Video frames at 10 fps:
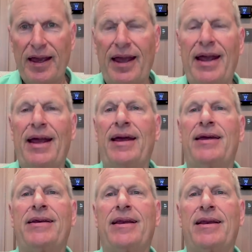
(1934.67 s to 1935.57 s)

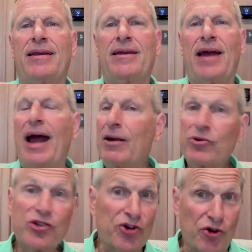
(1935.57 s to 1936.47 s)
And I
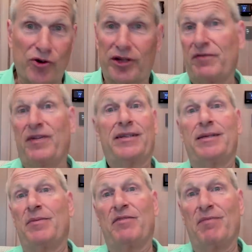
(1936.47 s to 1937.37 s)
was an early
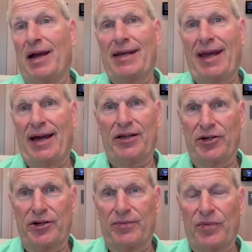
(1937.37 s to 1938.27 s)
victim of my
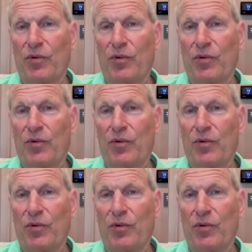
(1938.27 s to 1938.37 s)
calendar.